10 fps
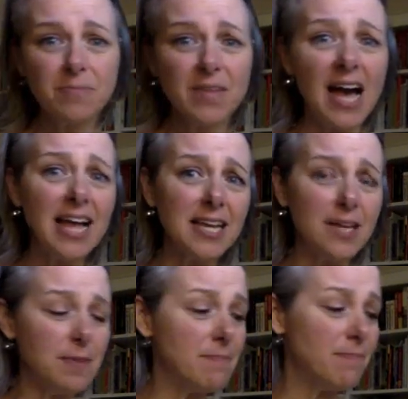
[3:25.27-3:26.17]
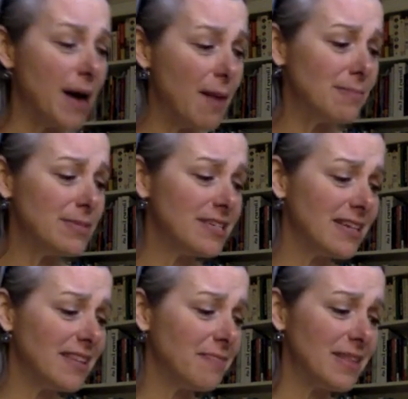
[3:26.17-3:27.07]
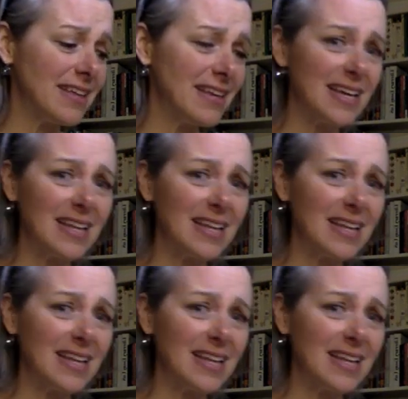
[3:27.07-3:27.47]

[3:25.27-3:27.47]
I could be bummed and be thinking